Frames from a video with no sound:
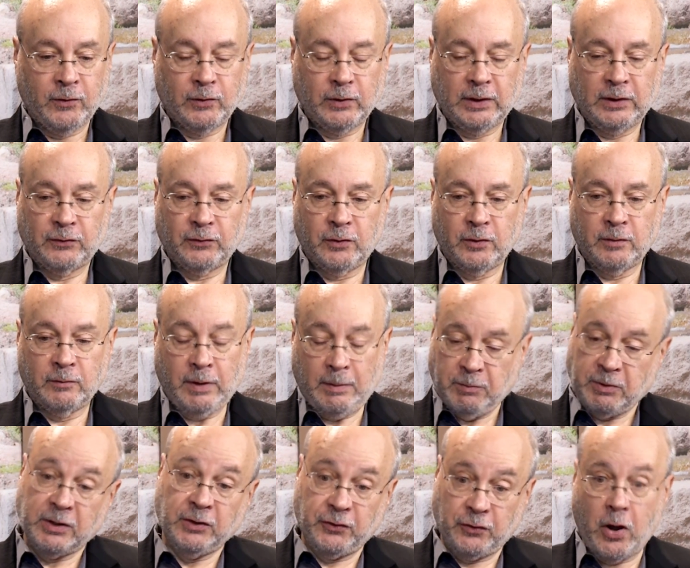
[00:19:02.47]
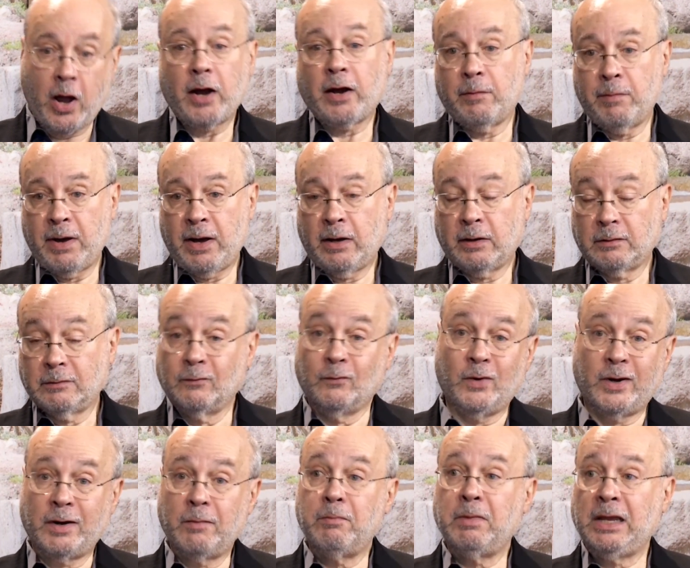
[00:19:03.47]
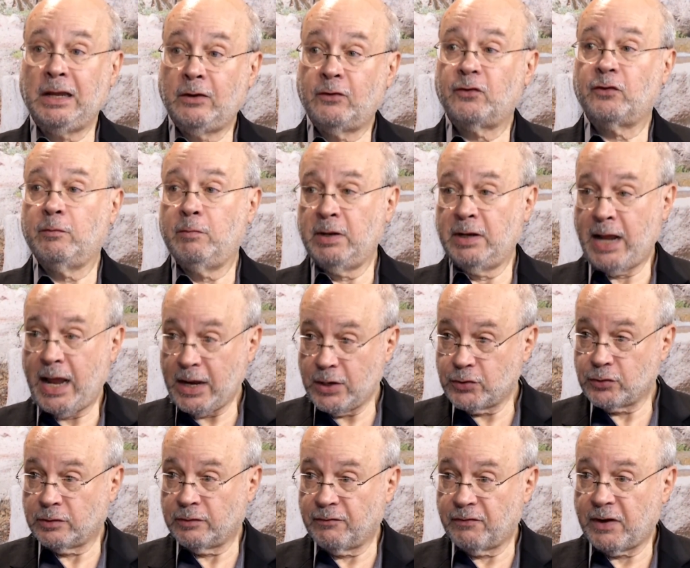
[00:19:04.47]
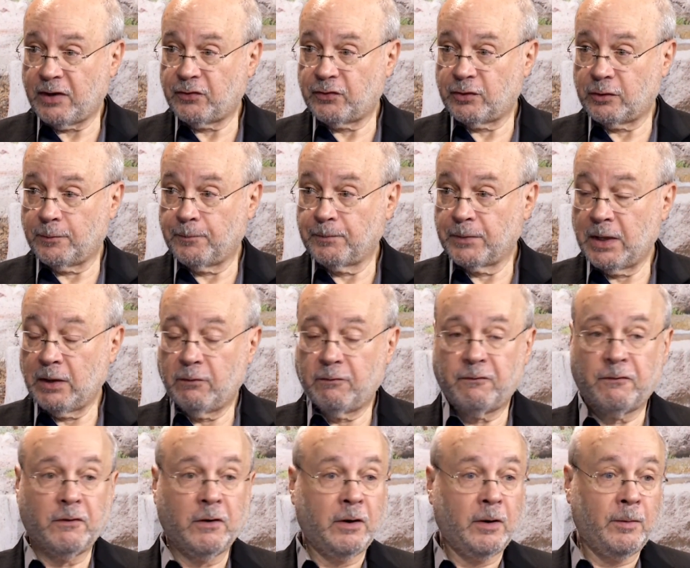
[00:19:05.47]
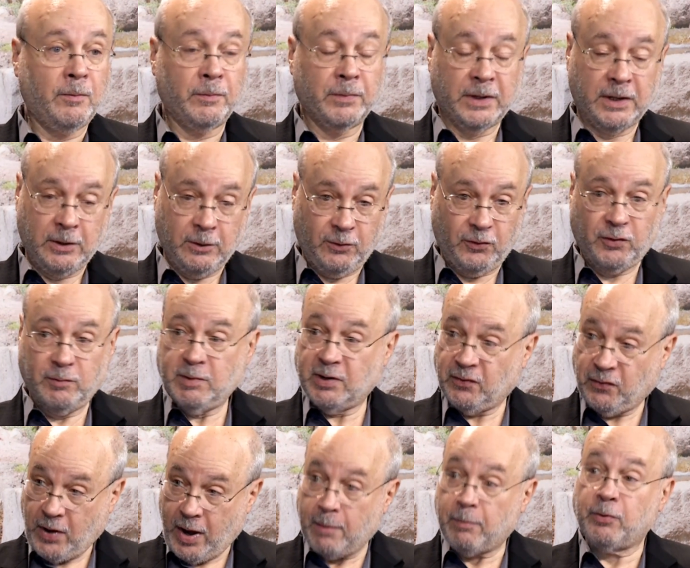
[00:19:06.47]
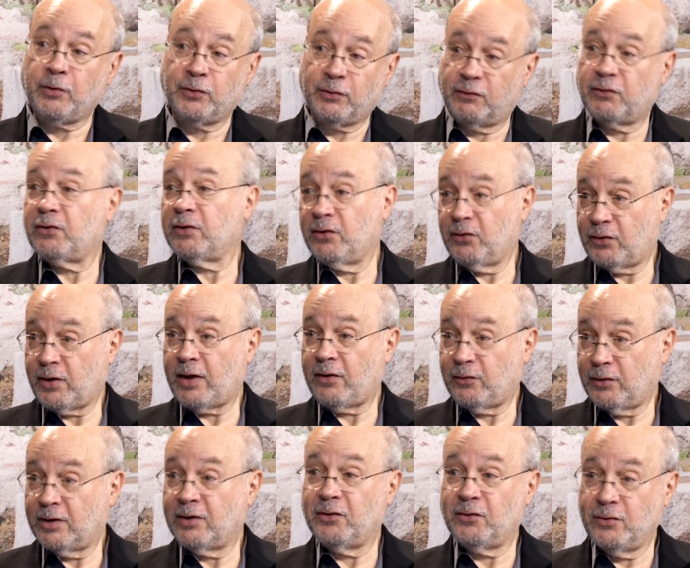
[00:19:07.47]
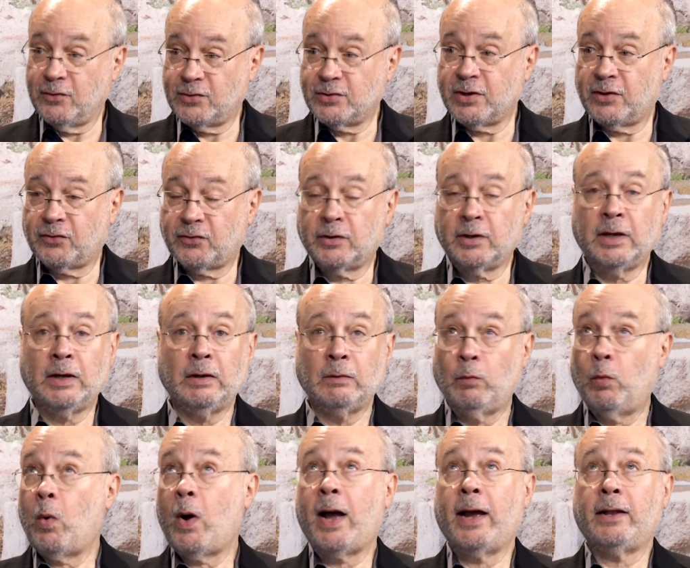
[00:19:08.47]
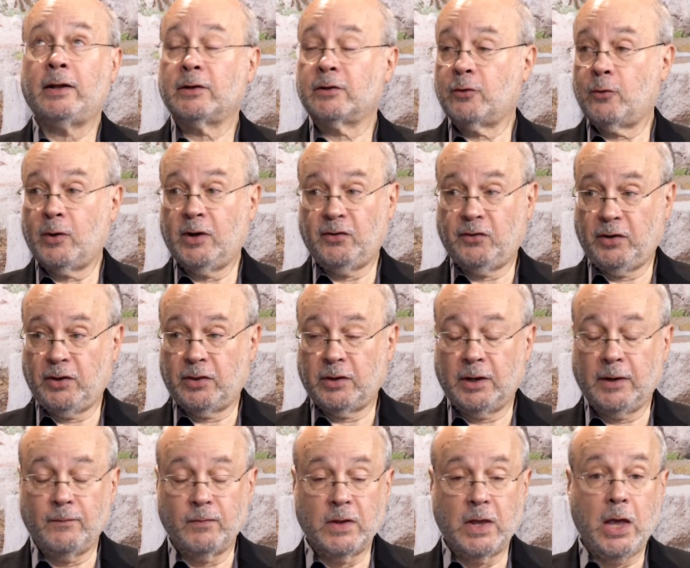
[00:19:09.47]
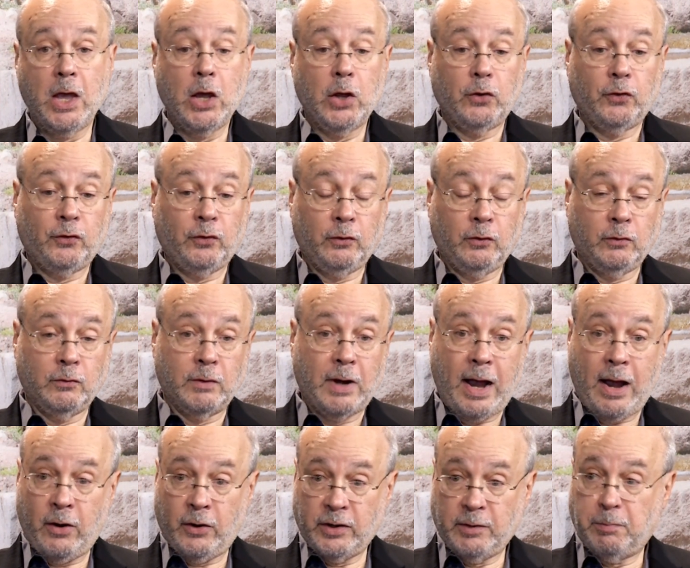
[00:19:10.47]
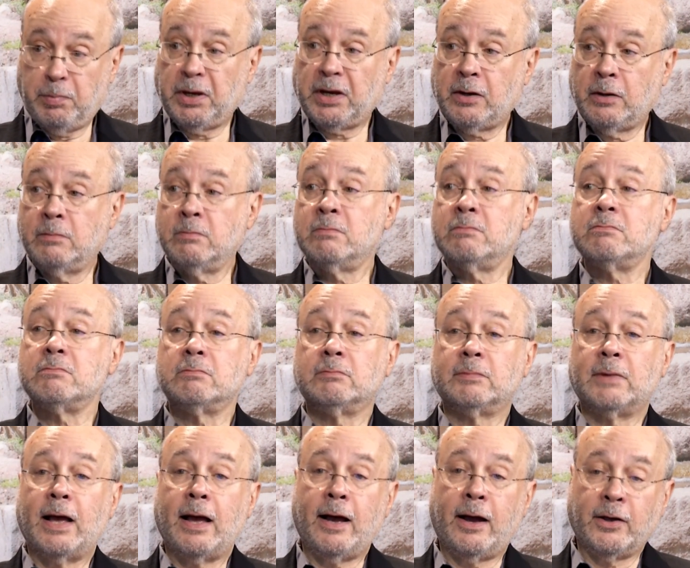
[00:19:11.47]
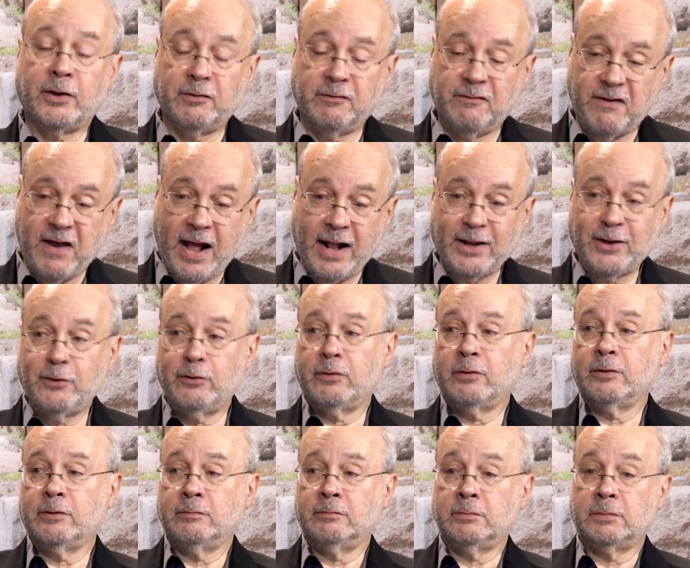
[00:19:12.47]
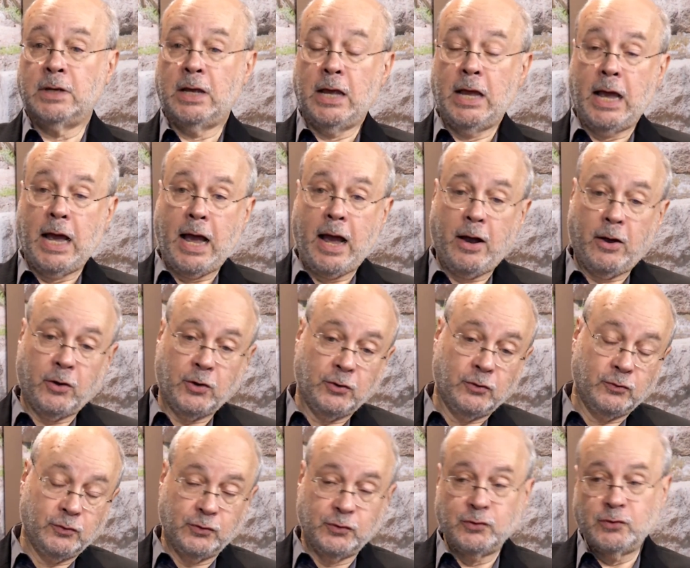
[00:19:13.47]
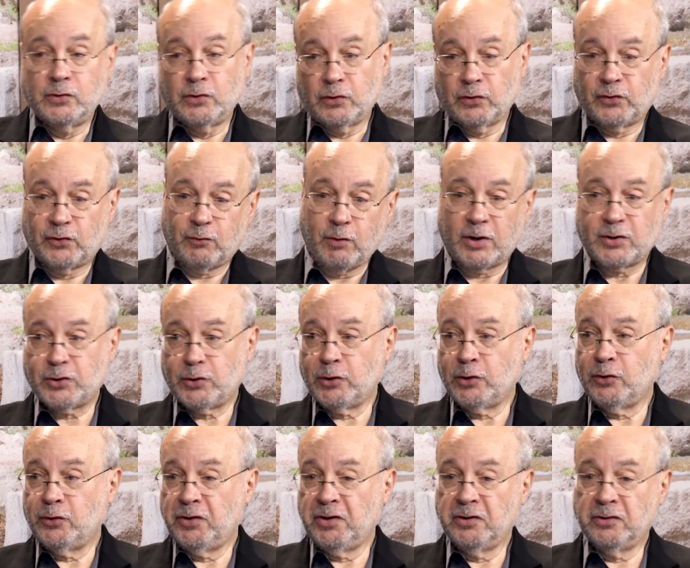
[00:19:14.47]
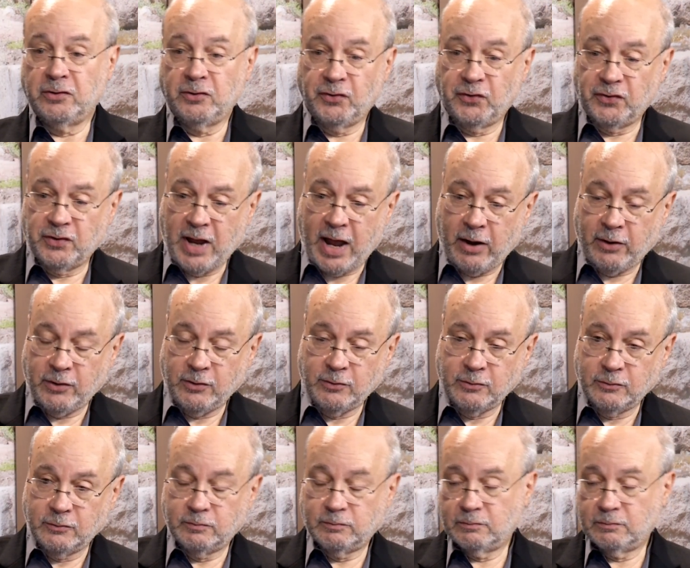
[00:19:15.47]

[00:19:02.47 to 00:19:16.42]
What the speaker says: I'm going to talk about what it means to be an angel investor. From here are some examples of success. It isn't just a wild, crazy thing, to how you pick them, how you value them, how you structure your deals, and how you